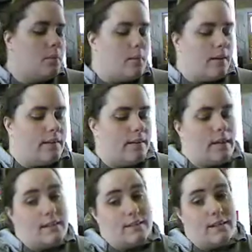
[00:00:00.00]
But
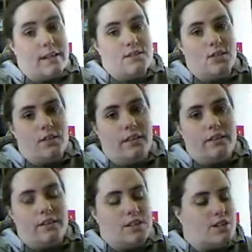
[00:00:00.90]
like I said, that's a whole
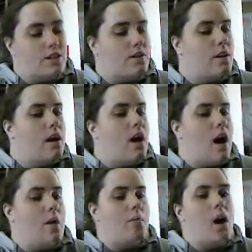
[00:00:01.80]
nother issue.
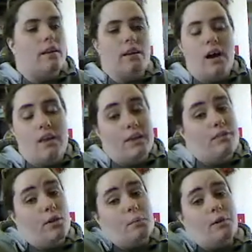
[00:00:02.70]
All in all, I
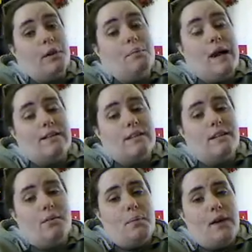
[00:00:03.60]
feel pretty
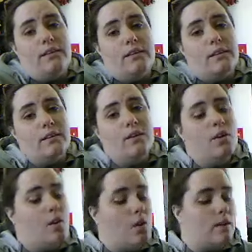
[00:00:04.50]
positive about the
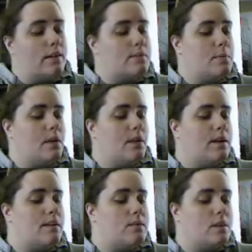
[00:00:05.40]
whole
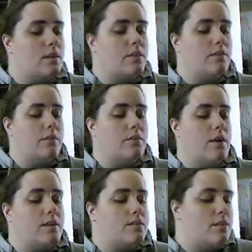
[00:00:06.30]
experience with the
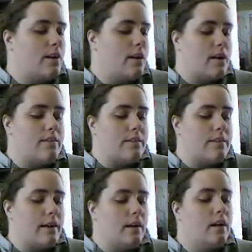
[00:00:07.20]
foster care and
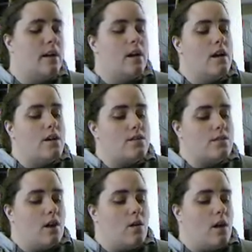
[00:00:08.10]
everything.
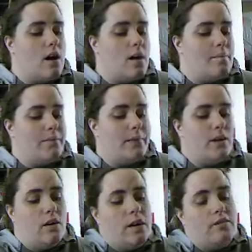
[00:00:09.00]
So,
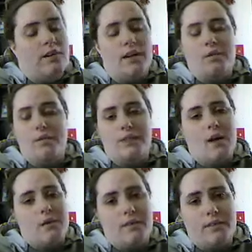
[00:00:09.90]
I feel like we've
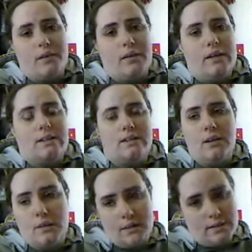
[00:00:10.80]
dealt with everything we need to
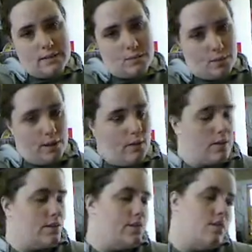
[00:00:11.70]
deal with at this point in
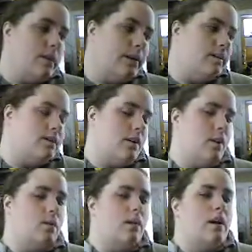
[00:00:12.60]
order to do it.
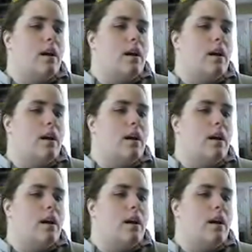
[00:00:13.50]
So,